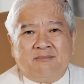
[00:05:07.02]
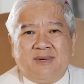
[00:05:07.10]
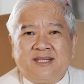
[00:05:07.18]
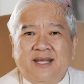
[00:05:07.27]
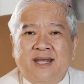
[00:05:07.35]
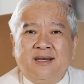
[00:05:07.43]

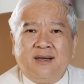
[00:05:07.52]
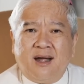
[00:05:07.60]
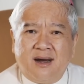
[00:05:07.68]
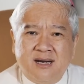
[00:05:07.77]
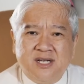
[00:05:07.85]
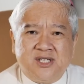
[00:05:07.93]
but
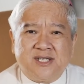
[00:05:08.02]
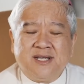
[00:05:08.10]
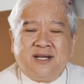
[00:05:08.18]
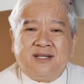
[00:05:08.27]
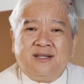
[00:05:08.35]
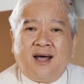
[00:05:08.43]
enlarge
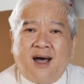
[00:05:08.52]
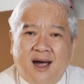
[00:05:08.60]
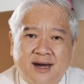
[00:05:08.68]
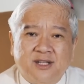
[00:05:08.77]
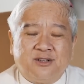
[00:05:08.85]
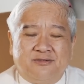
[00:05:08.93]
the
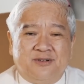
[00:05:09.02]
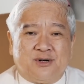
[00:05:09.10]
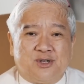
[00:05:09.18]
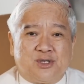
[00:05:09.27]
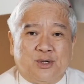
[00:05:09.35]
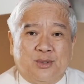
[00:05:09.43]
heart of your
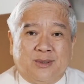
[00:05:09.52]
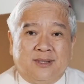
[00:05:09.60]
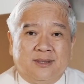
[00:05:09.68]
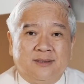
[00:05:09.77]
soul.